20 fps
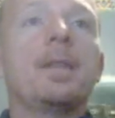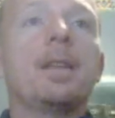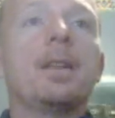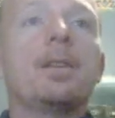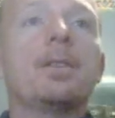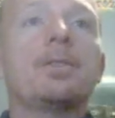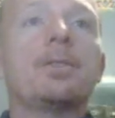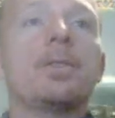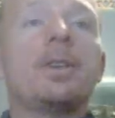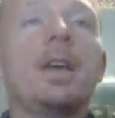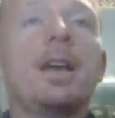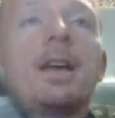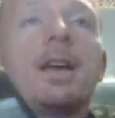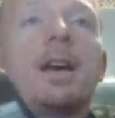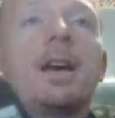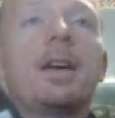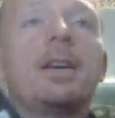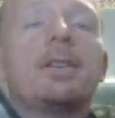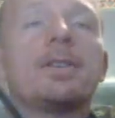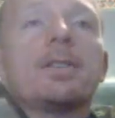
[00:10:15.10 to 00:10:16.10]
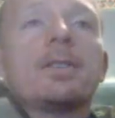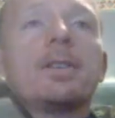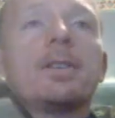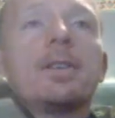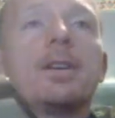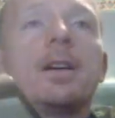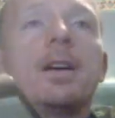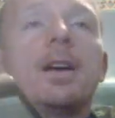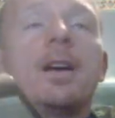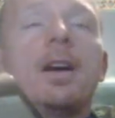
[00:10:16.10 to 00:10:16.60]
So yeah, guys,
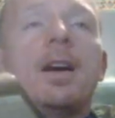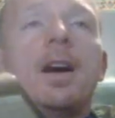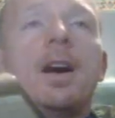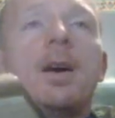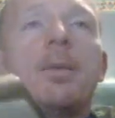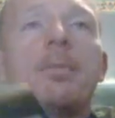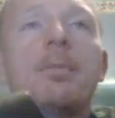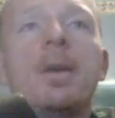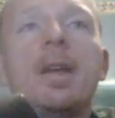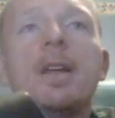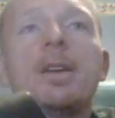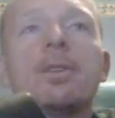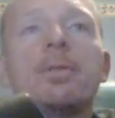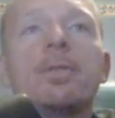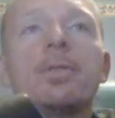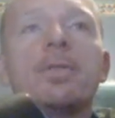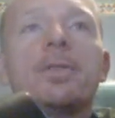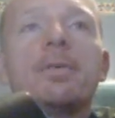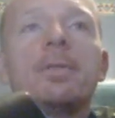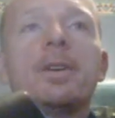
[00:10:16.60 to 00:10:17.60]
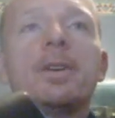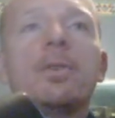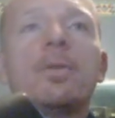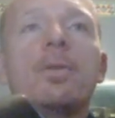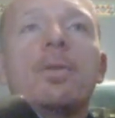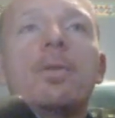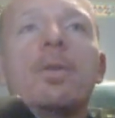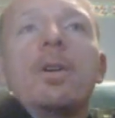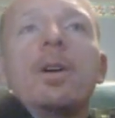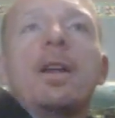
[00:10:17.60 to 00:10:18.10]
I may do another
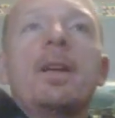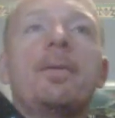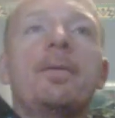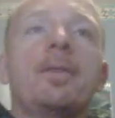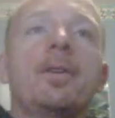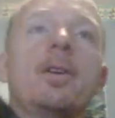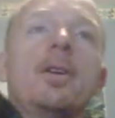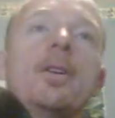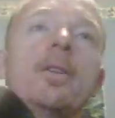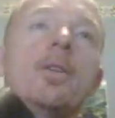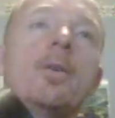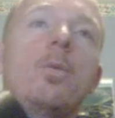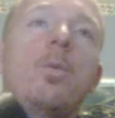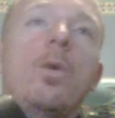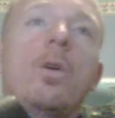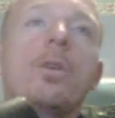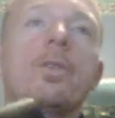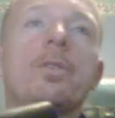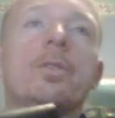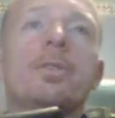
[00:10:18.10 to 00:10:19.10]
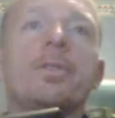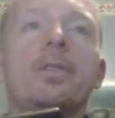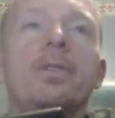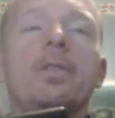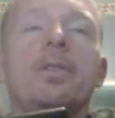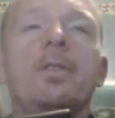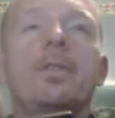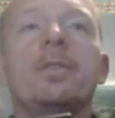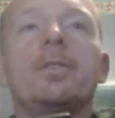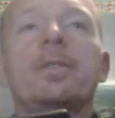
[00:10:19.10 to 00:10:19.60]
video if you want,
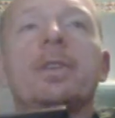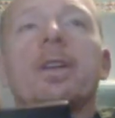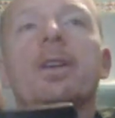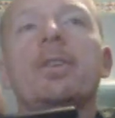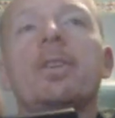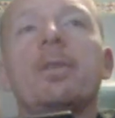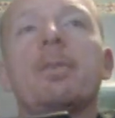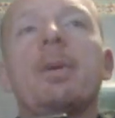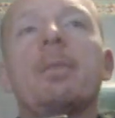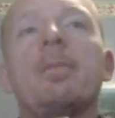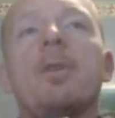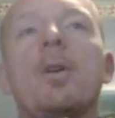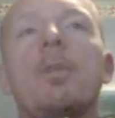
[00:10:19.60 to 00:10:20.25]
telling you a bit more.